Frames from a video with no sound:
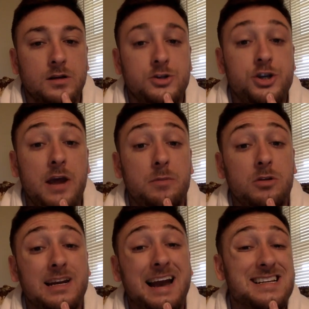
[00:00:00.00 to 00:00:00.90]

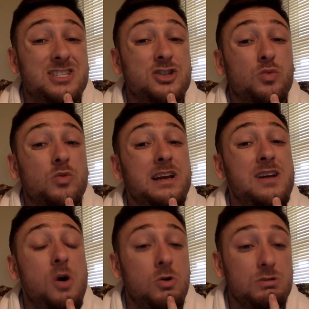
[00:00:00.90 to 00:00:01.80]
Chamberlain has 3
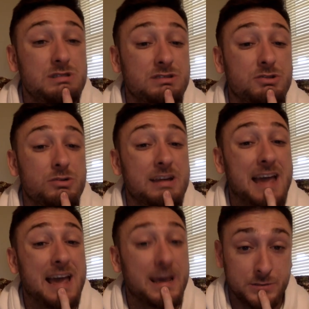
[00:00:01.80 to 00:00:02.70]
goals in 3
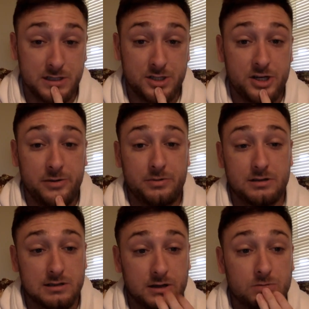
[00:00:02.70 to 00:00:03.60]
games in the
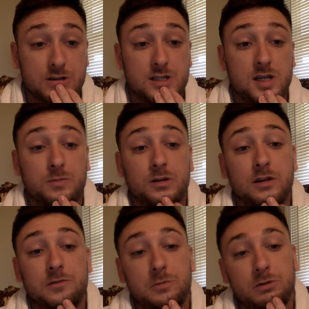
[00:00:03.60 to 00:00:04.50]
Champions League, which is
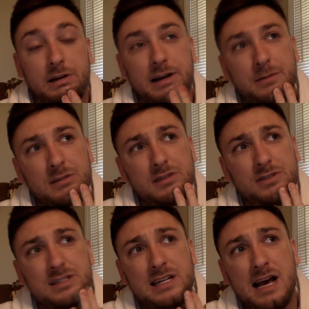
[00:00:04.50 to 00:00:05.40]
unbelievable. And I believe
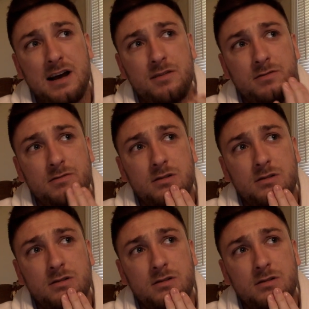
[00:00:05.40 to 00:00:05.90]
he did have